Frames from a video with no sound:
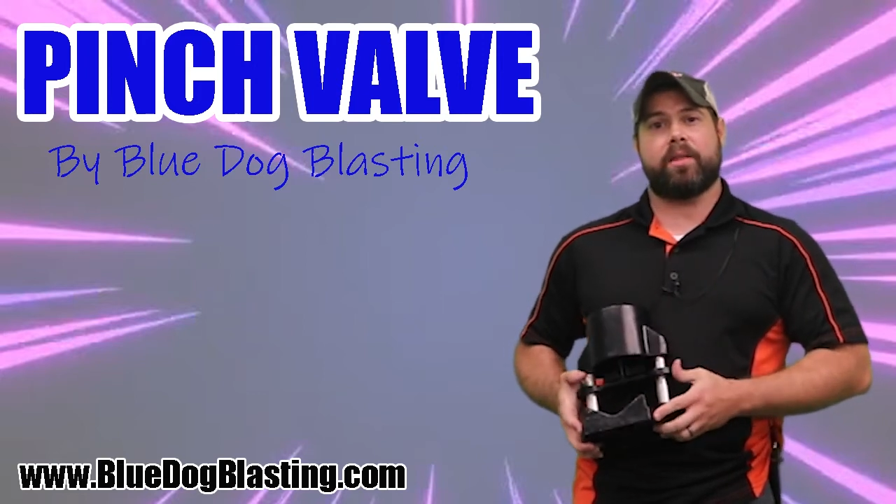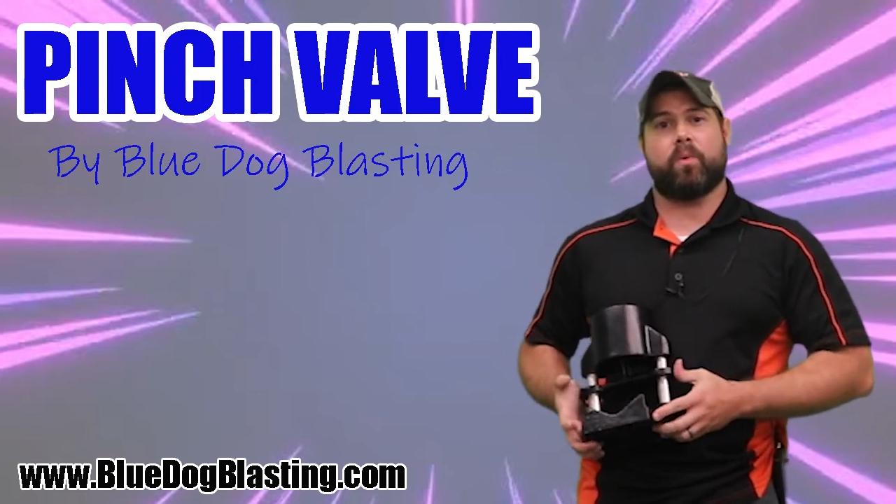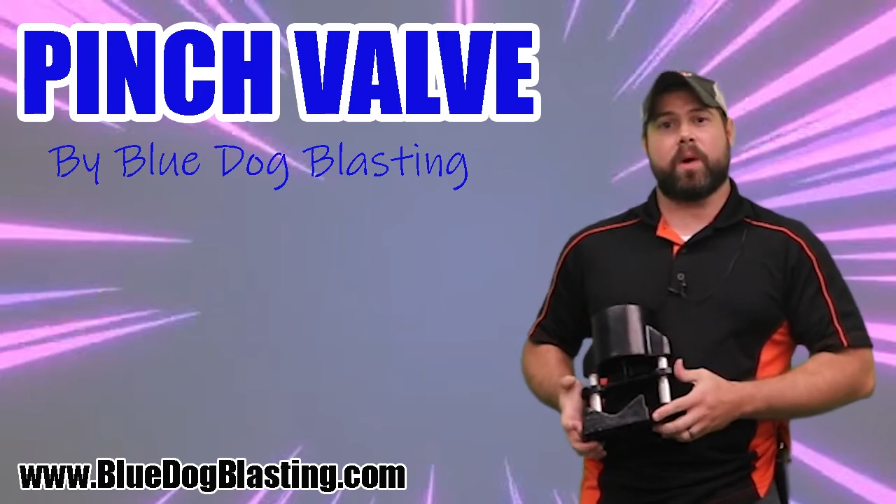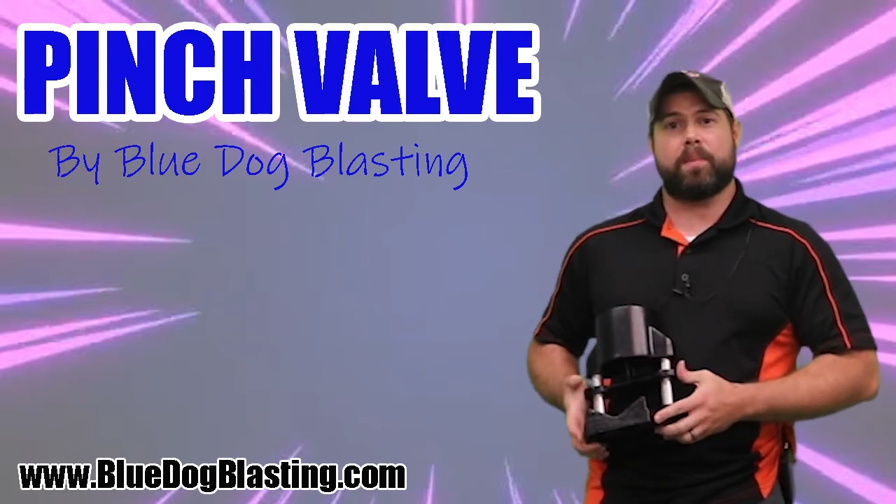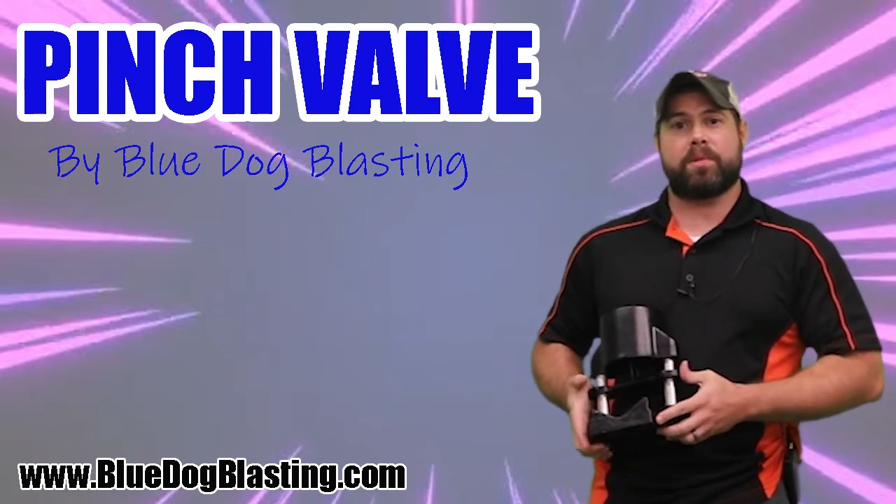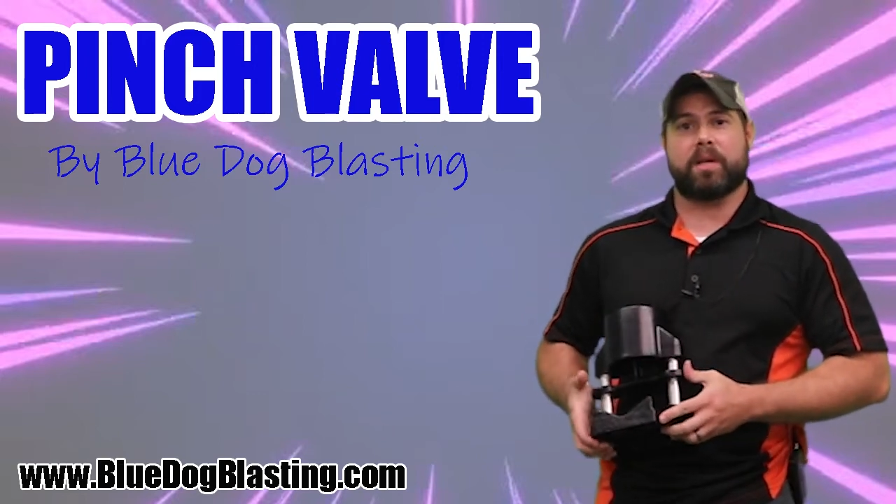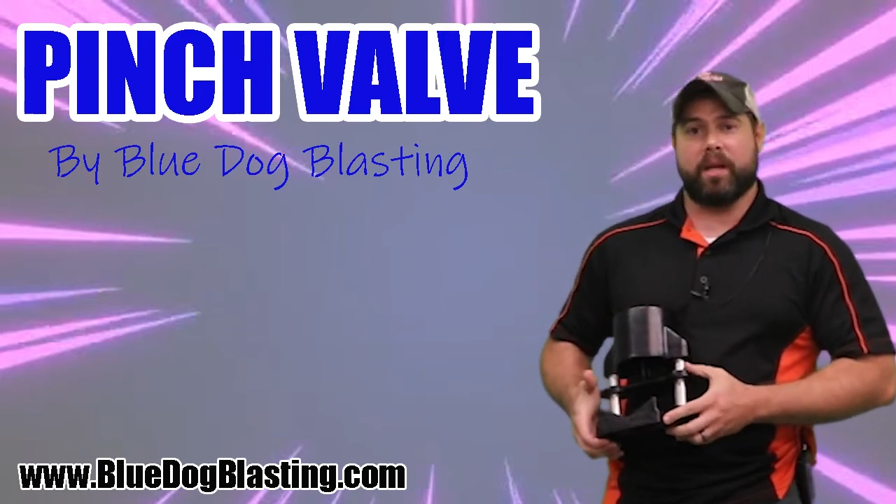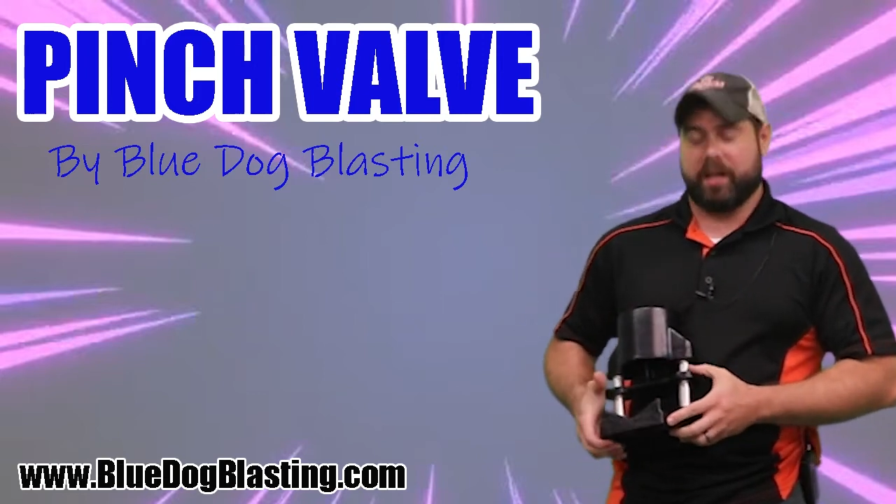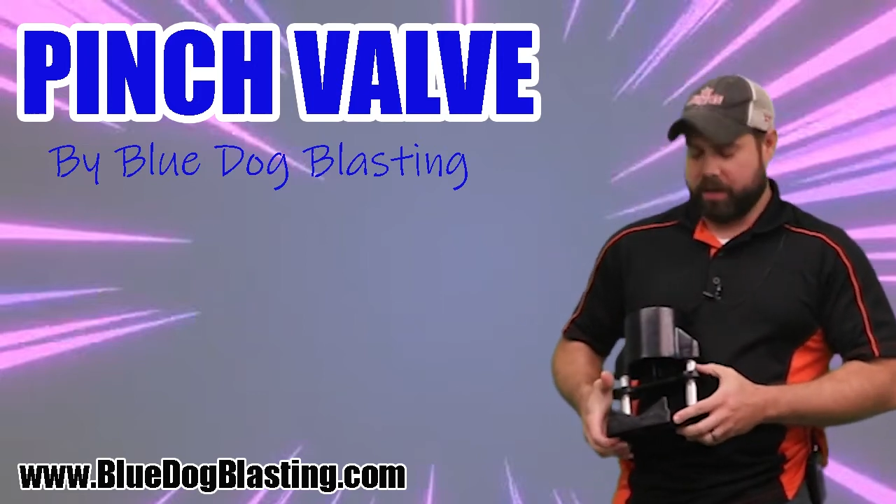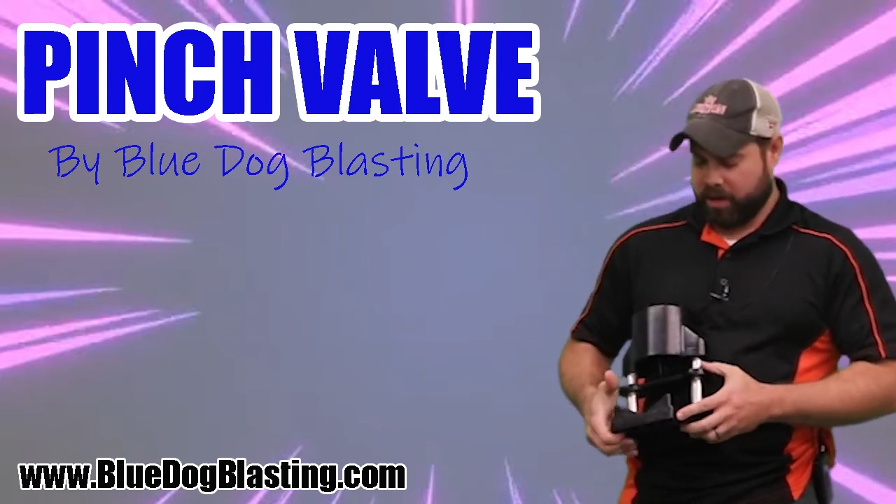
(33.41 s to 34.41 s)
on the
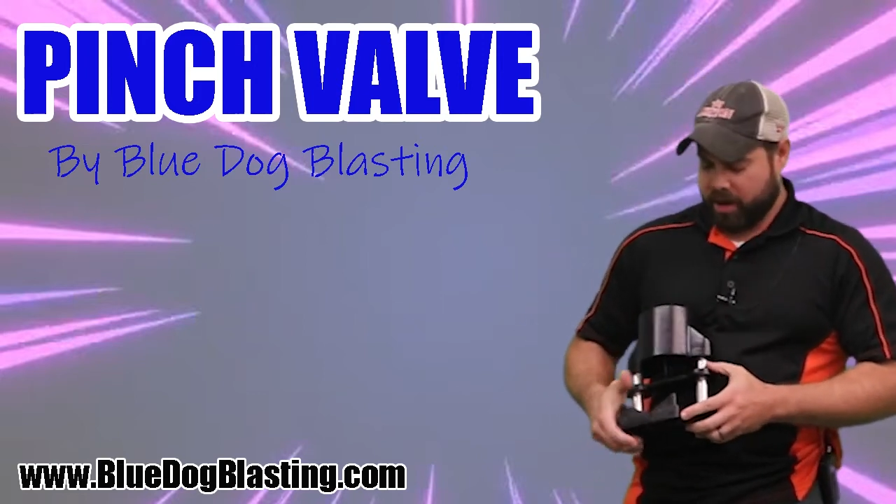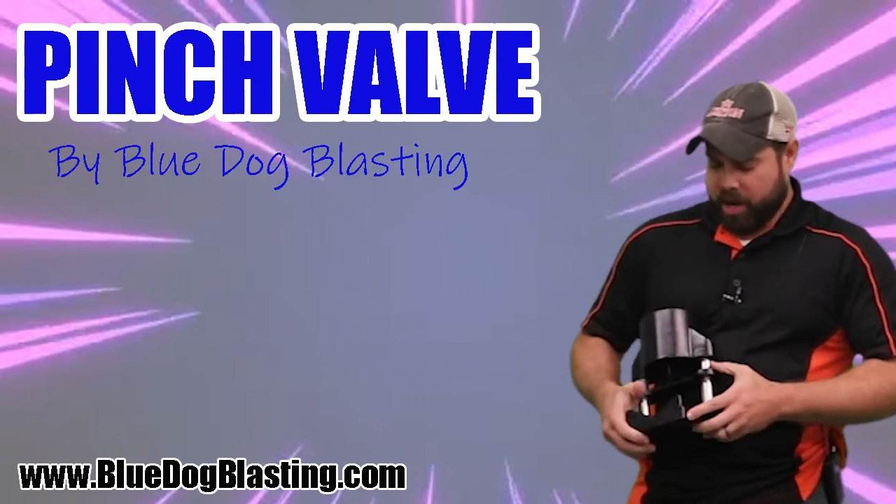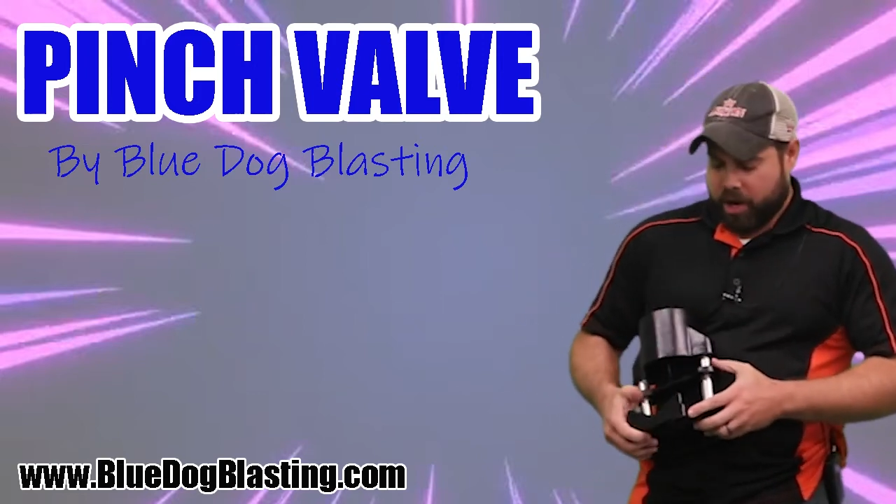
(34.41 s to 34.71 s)
website here.